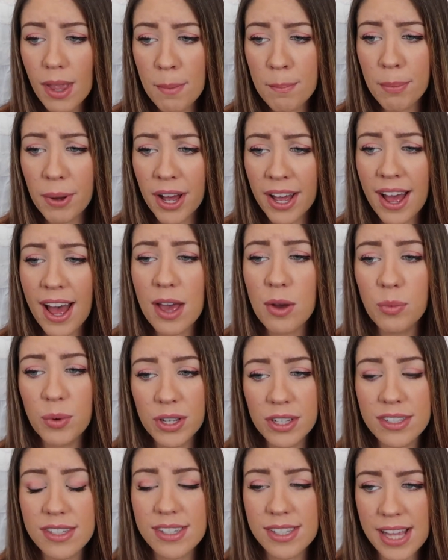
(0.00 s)
But I
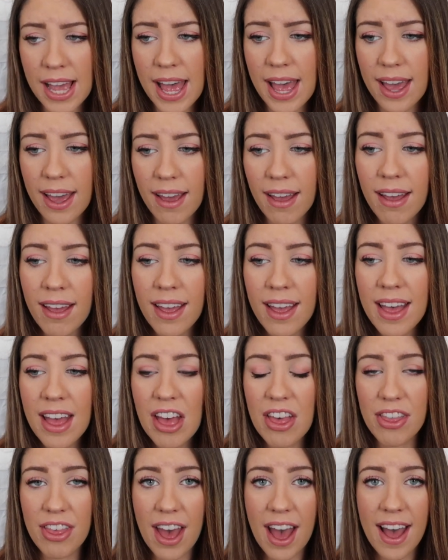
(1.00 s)
will say
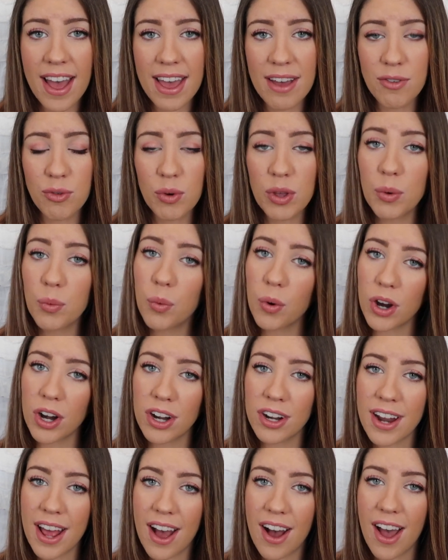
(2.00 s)
that if we
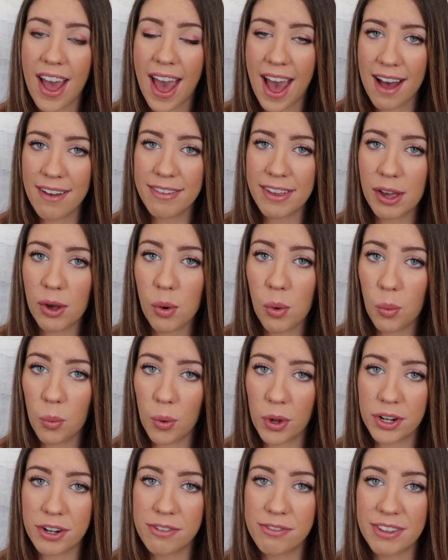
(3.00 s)
weren't having
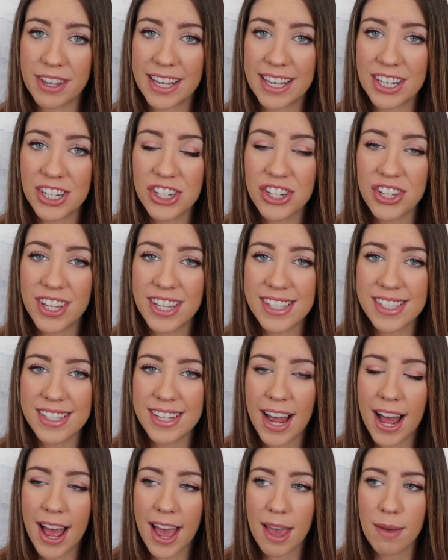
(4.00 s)
1 of each this
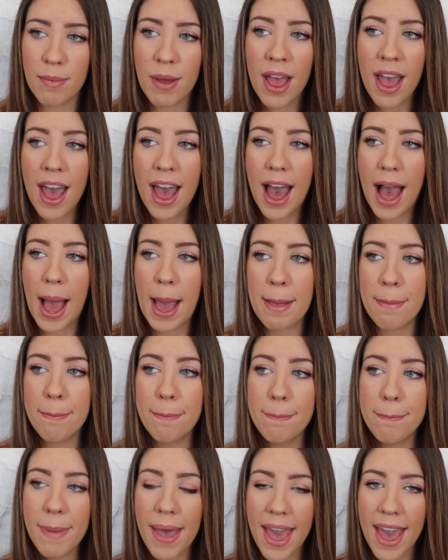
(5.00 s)
time, I
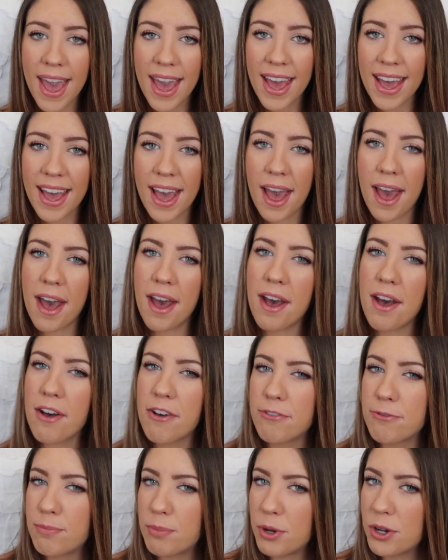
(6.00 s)
may
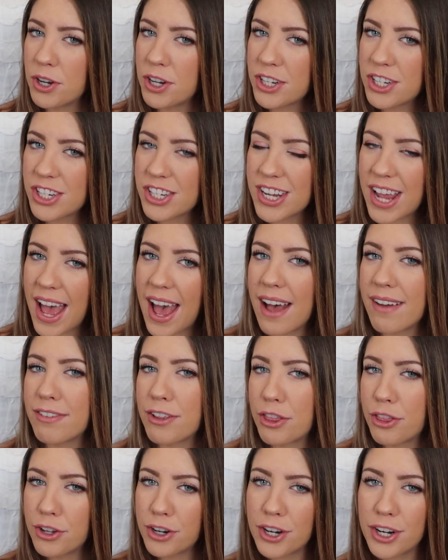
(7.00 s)
have pushed to have
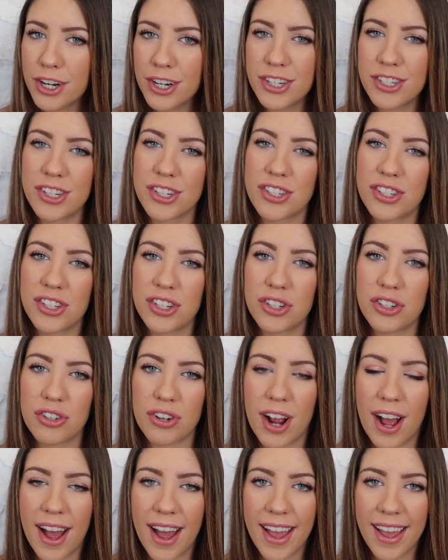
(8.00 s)
a 3rd just to
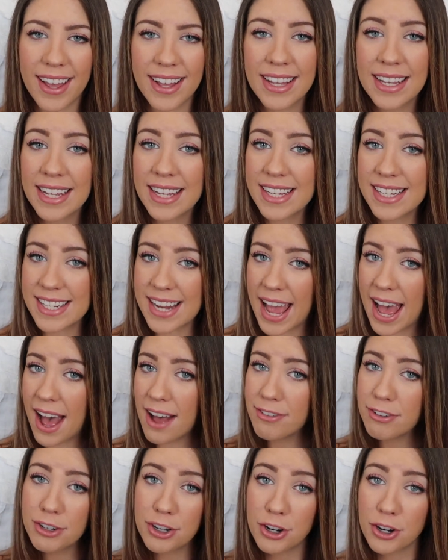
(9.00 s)
try to
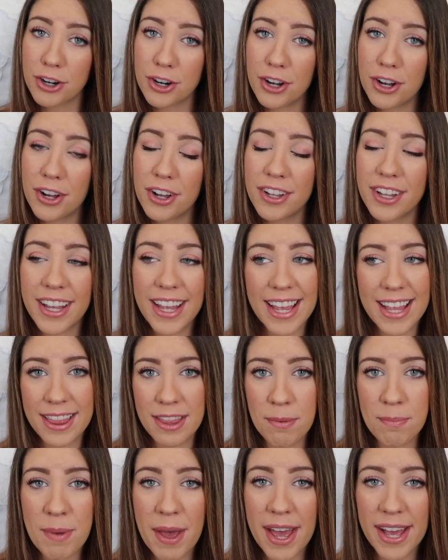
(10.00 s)
have a girl in
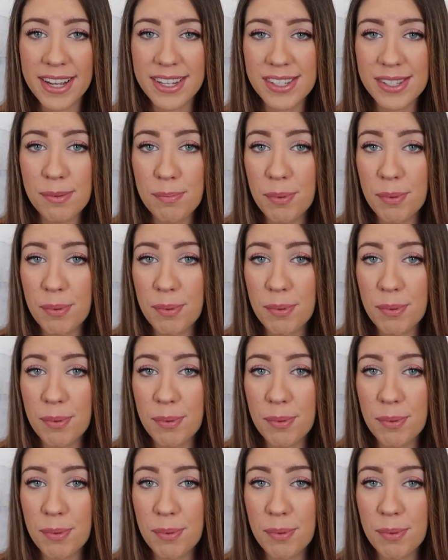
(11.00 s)
the mix.